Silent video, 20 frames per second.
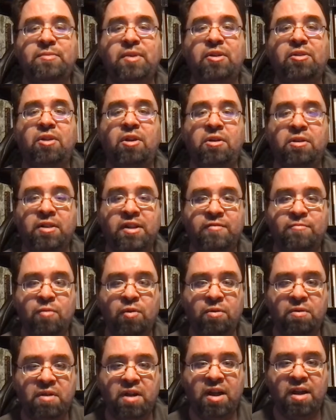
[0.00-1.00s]
about Long Live
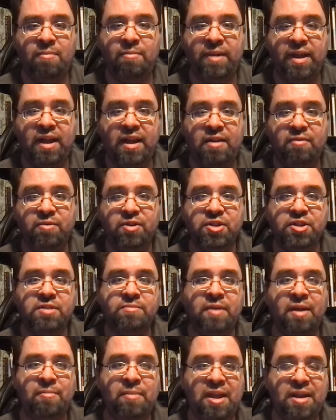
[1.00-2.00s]
Mortal Kombat, which is
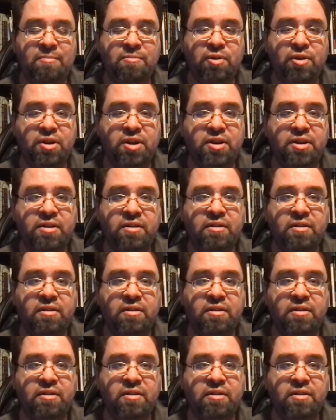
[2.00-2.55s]
my main book,